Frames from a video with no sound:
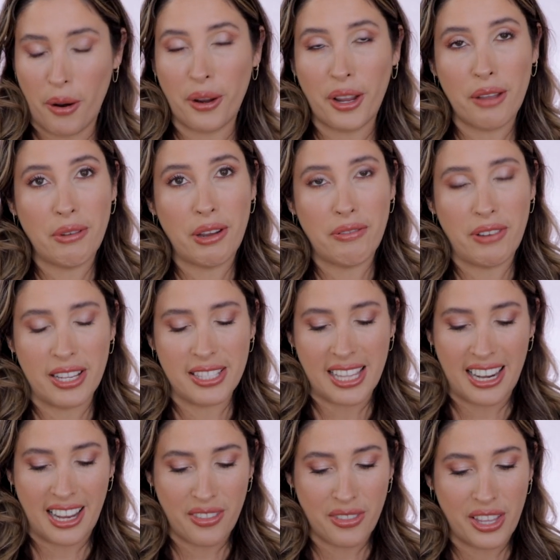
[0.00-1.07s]
Okay, my friends, and
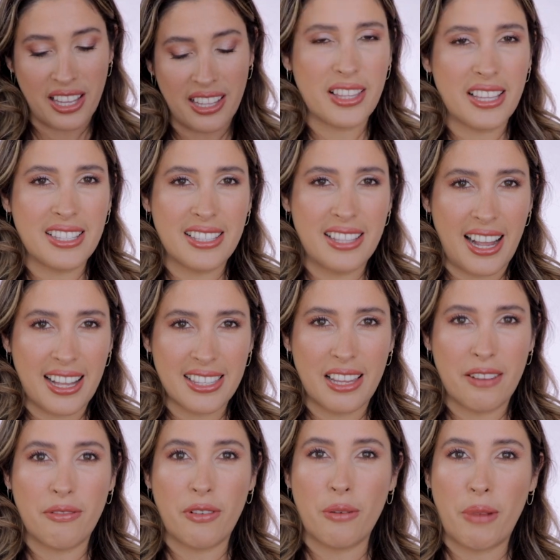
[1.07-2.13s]
I think this does
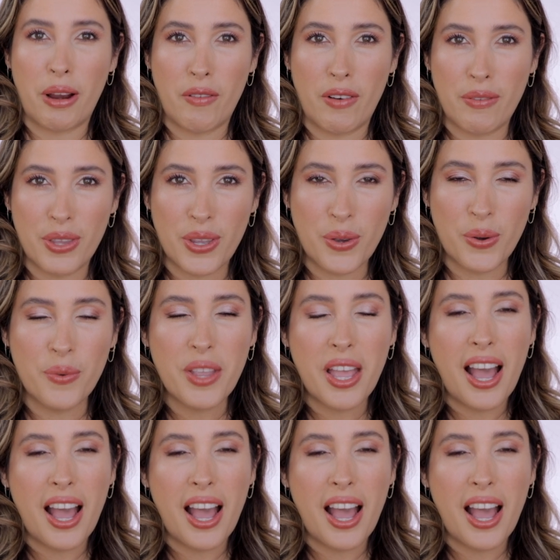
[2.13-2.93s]
it for my review.